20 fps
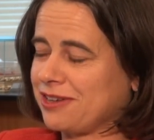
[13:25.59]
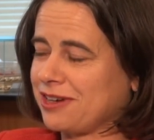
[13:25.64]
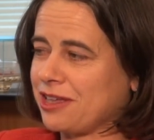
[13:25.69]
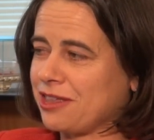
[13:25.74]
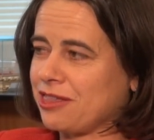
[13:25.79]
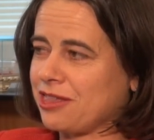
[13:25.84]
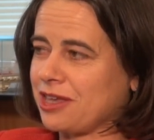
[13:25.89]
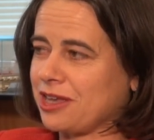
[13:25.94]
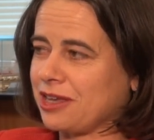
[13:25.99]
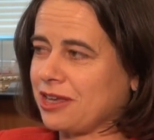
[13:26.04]
And I
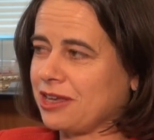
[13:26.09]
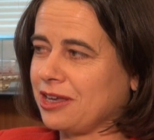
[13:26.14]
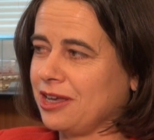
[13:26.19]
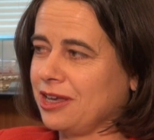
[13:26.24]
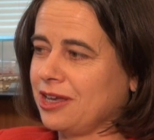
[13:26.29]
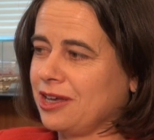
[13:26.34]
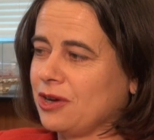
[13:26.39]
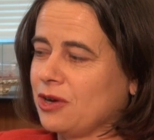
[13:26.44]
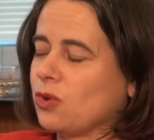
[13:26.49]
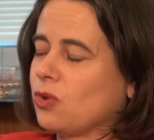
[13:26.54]
think
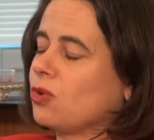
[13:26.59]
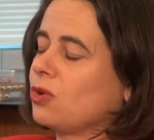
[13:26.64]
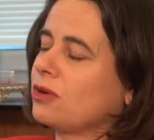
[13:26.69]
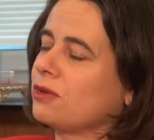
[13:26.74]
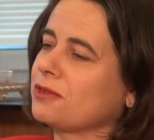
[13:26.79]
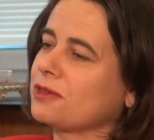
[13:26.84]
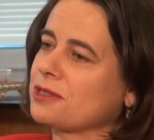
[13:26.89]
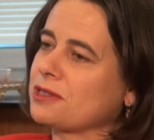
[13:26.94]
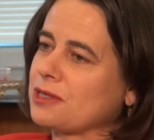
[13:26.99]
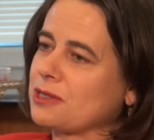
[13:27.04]
all
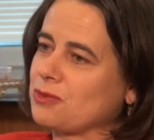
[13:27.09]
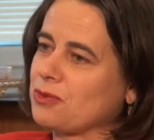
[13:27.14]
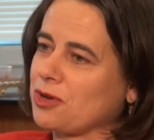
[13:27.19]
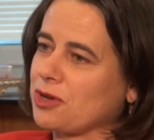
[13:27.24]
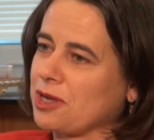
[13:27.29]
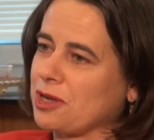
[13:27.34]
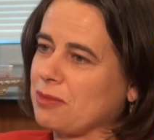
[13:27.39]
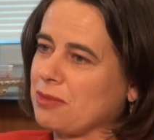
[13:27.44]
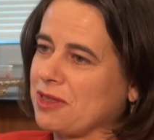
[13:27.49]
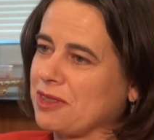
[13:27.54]
of us as
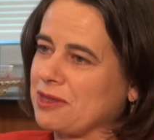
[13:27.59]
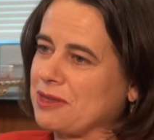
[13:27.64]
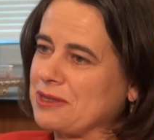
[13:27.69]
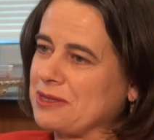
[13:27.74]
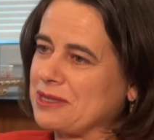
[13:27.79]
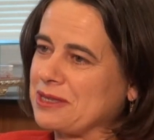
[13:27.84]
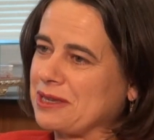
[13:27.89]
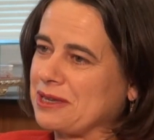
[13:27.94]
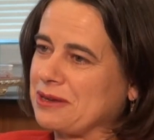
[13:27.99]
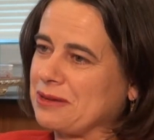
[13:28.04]
working
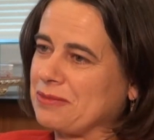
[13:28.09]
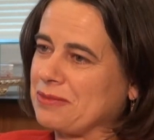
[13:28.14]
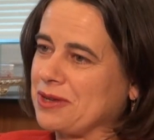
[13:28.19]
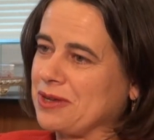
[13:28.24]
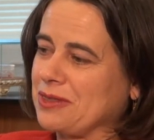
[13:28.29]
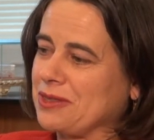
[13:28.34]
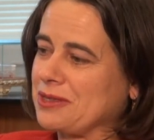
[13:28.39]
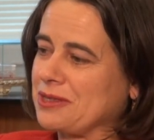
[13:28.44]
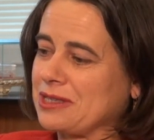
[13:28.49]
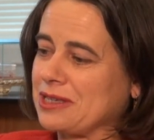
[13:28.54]
mothers
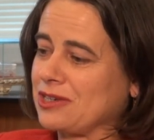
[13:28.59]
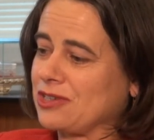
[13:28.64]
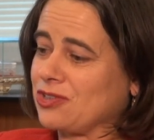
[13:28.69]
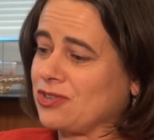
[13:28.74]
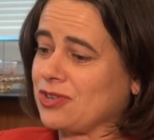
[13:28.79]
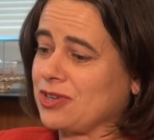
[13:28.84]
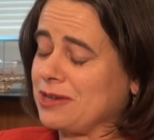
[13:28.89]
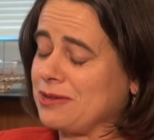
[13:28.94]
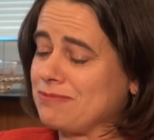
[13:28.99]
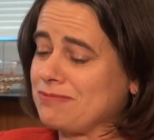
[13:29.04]
in this
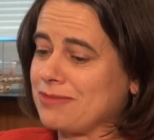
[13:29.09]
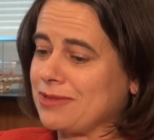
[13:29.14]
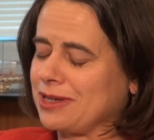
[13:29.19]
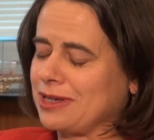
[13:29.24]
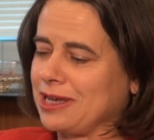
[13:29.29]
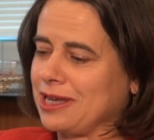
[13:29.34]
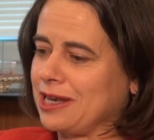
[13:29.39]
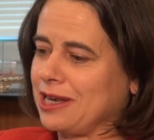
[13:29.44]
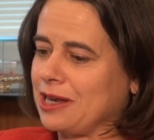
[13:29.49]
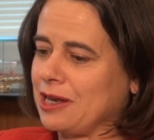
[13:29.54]
century,
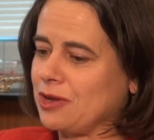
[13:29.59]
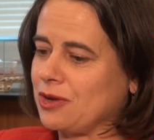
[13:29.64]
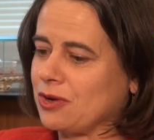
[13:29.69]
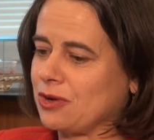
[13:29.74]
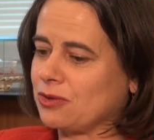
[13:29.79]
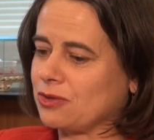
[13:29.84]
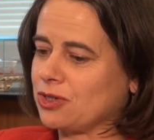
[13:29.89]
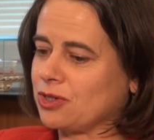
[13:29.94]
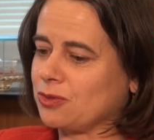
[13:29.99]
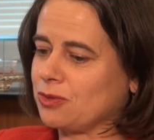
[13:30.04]
in any
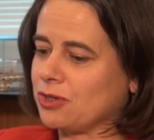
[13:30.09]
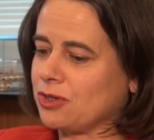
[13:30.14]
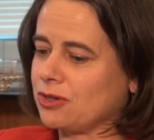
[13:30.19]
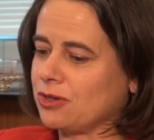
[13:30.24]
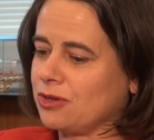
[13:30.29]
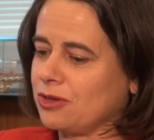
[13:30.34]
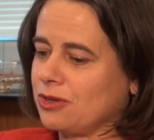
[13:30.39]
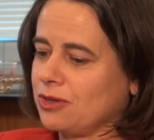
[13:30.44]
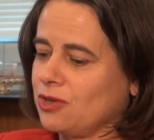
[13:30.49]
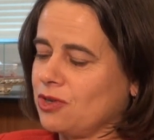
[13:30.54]
culture, would
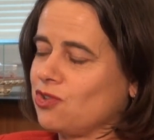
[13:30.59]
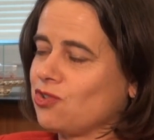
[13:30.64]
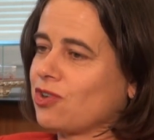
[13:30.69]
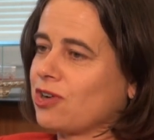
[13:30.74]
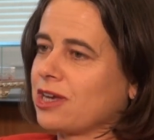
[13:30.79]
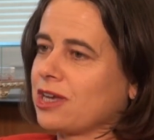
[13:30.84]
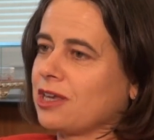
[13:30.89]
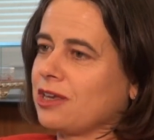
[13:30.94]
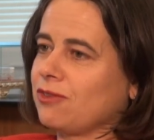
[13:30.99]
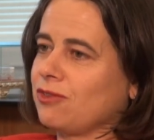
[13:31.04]
know that you
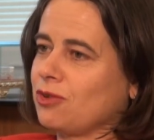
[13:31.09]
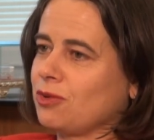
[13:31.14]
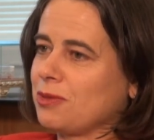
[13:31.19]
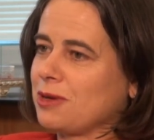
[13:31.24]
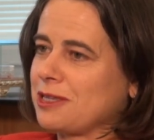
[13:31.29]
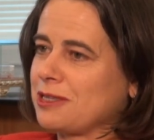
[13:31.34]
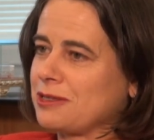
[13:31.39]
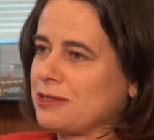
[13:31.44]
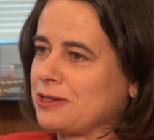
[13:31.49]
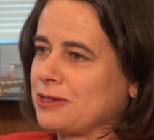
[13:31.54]
try and give your
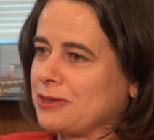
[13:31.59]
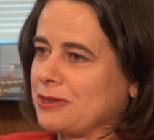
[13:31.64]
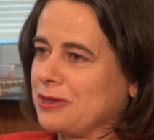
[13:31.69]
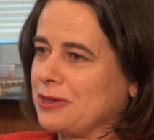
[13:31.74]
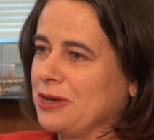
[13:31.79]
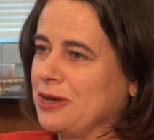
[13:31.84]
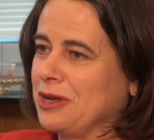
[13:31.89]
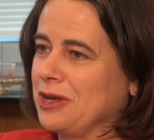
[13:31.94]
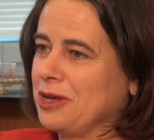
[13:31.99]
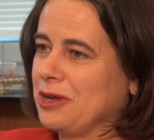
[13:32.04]
best
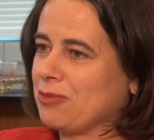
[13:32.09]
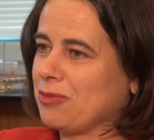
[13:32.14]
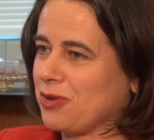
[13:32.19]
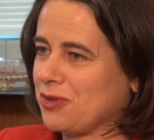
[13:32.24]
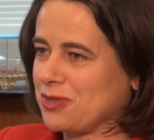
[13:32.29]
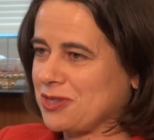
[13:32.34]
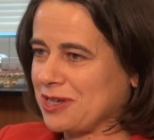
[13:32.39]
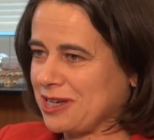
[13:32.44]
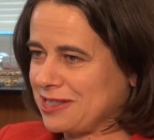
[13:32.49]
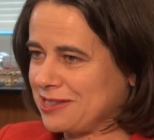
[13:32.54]
to
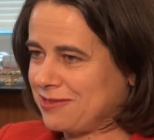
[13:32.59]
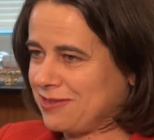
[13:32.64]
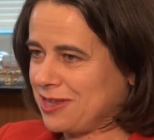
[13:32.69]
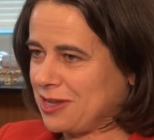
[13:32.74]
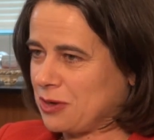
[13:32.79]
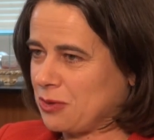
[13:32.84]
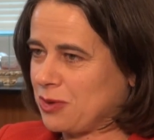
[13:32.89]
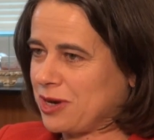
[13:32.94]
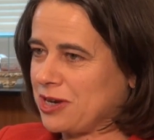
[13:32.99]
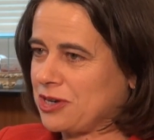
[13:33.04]
both sides of
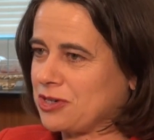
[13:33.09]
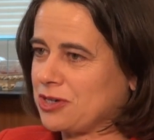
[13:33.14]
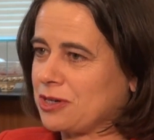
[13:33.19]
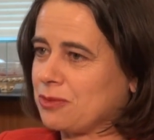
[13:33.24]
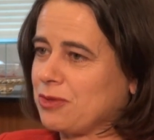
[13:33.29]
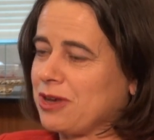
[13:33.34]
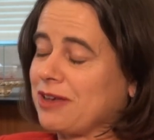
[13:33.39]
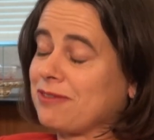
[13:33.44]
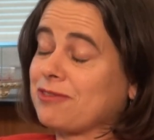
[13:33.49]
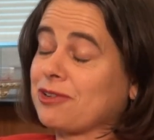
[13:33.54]
the equation,
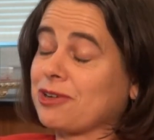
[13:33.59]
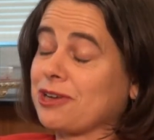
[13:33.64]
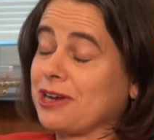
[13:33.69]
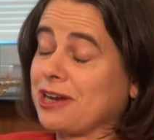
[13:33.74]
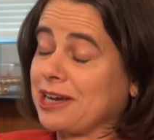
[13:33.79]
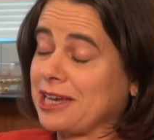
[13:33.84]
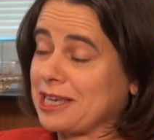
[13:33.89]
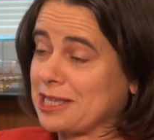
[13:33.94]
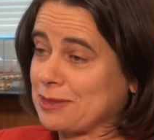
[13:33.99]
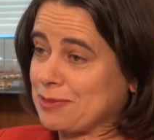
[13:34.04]
and we have very
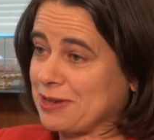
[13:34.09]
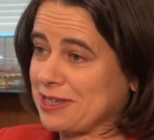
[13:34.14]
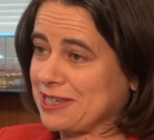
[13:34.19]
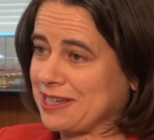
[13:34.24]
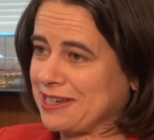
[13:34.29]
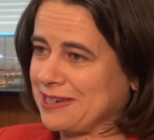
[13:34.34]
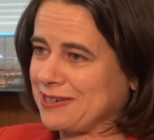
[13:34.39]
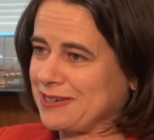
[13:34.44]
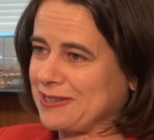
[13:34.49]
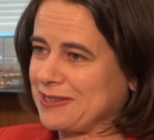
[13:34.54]
high
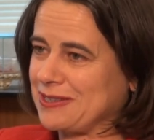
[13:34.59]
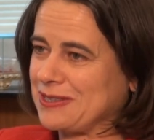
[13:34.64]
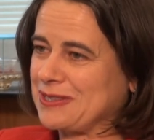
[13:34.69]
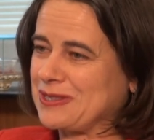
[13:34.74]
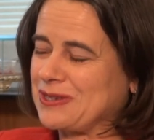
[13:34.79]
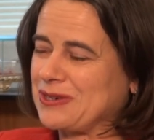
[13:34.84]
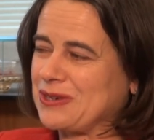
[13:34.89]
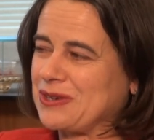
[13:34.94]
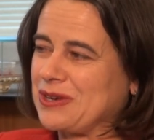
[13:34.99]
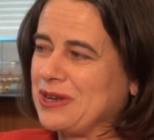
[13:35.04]
expectations.
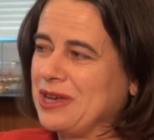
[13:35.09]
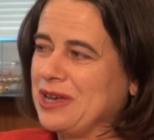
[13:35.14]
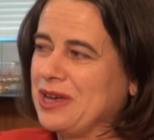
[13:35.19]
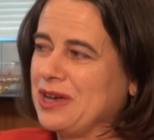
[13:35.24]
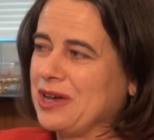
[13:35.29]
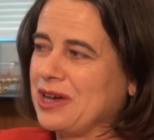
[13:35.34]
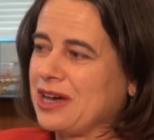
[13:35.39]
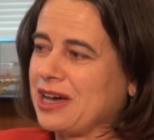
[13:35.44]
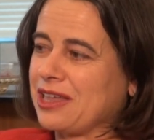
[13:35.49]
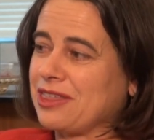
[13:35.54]
So
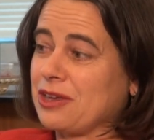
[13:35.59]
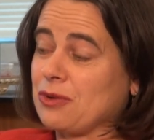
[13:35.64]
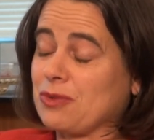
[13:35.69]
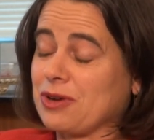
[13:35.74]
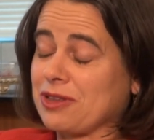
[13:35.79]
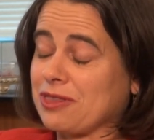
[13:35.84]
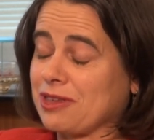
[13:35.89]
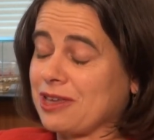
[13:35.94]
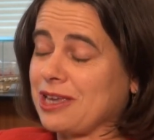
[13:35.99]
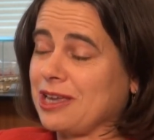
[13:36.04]
I think
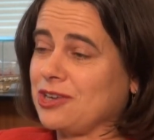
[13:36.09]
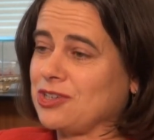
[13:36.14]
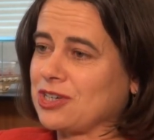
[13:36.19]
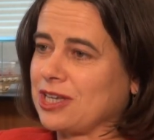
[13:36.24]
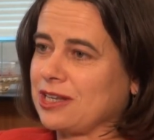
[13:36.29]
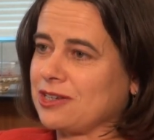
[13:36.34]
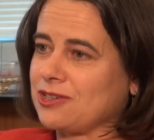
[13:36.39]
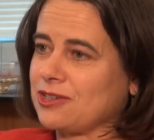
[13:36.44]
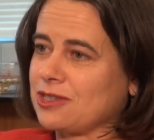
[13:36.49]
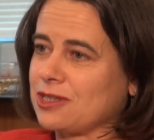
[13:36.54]
one of the key
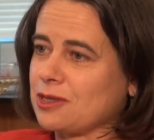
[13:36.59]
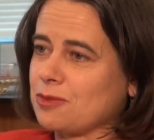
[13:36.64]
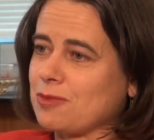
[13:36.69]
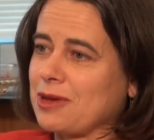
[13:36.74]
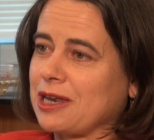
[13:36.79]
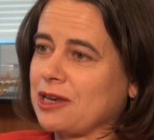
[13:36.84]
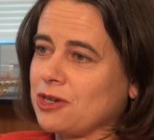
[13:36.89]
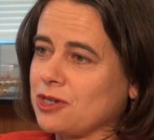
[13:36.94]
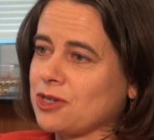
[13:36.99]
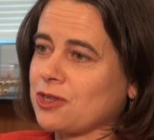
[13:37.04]
challenges is
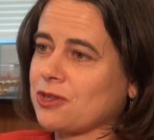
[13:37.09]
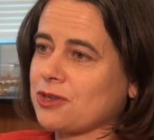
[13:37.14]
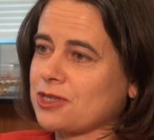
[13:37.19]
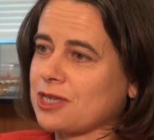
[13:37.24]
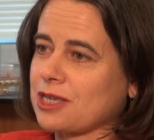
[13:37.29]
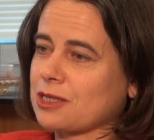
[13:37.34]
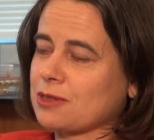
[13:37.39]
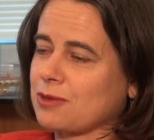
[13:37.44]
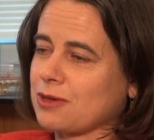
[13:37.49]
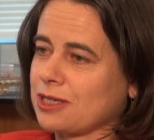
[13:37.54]
managing those
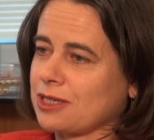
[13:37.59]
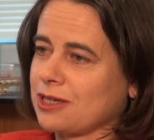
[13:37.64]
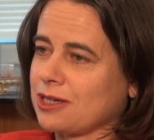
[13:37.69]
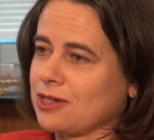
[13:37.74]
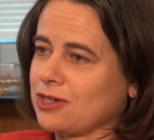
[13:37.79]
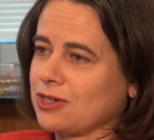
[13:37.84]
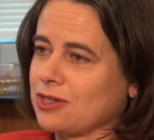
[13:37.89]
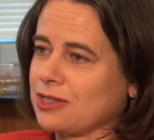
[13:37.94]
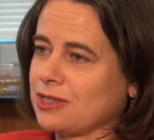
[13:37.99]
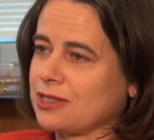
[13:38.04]

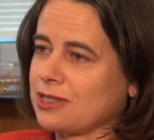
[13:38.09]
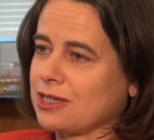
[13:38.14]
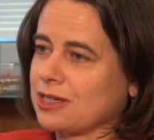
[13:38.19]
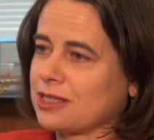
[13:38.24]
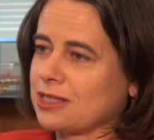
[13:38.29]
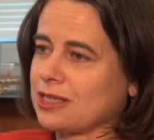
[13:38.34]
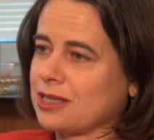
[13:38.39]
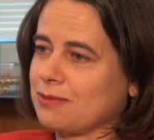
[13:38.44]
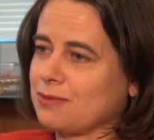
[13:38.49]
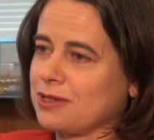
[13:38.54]
expectations and
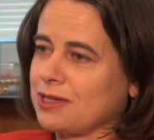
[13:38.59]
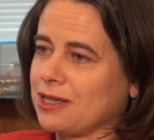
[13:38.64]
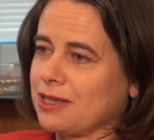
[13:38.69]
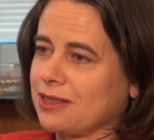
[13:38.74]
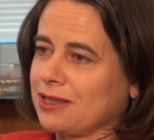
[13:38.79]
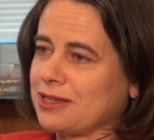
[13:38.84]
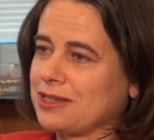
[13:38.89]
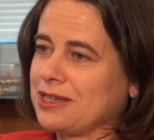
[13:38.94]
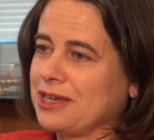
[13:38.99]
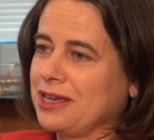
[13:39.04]

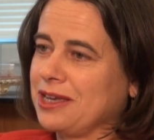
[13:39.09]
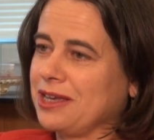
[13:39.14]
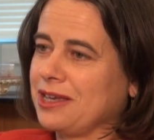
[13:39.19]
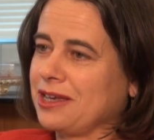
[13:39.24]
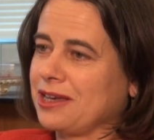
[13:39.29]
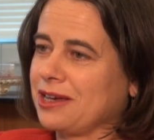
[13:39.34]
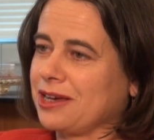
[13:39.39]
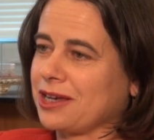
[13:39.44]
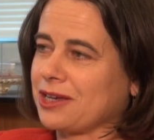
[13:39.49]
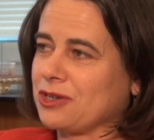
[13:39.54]
accepting that
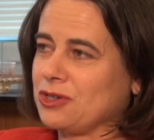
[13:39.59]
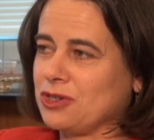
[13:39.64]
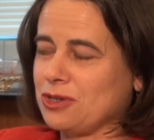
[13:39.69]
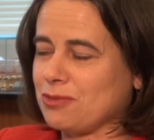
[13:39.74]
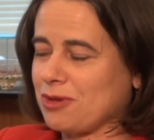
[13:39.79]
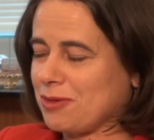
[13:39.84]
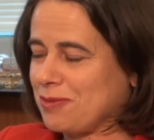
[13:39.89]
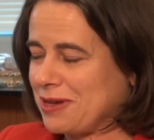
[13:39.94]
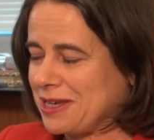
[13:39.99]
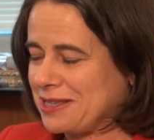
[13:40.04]
I can
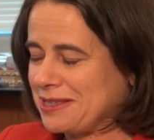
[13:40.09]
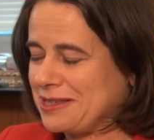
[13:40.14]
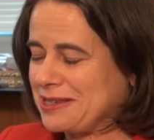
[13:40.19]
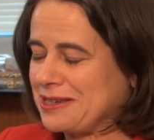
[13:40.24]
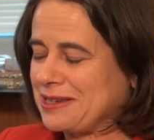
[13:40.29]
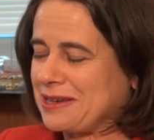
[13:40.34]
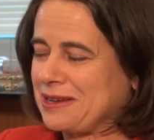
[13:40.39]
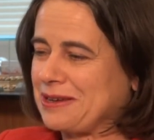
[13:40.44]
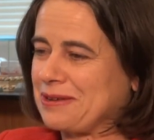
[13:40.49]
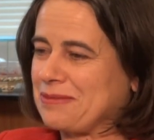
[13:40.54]
do my best